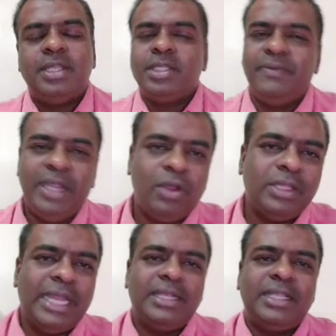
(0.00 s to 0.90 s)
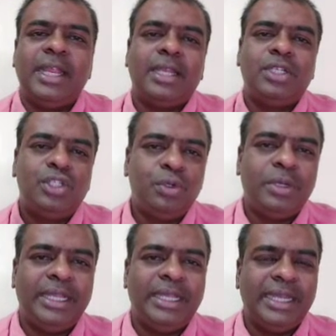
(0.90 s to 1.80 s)
So we know that there are two
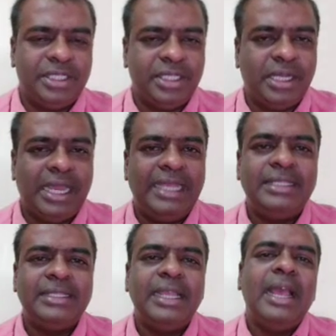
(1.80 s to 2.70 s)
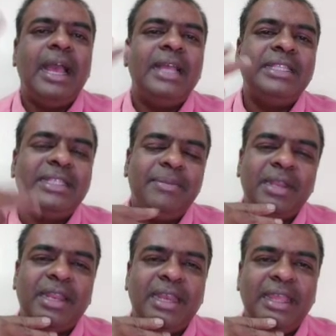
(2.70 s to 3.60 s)
regression lines, and
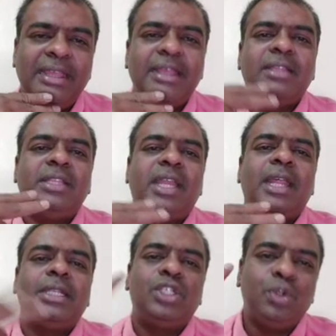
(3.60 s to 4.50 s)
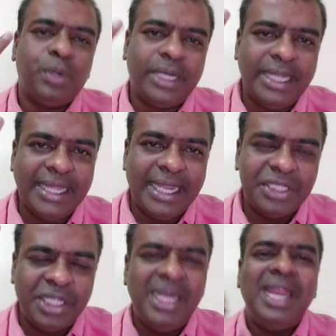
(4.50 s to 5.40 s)
similarly there are two
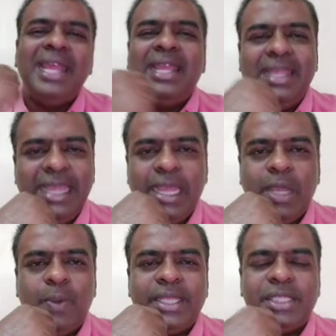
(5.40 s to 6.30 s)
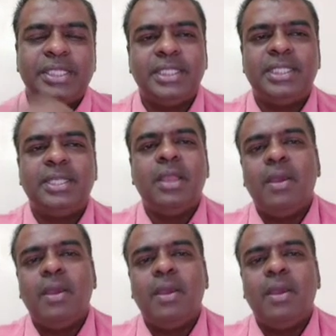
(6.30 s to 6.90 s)
regression equations.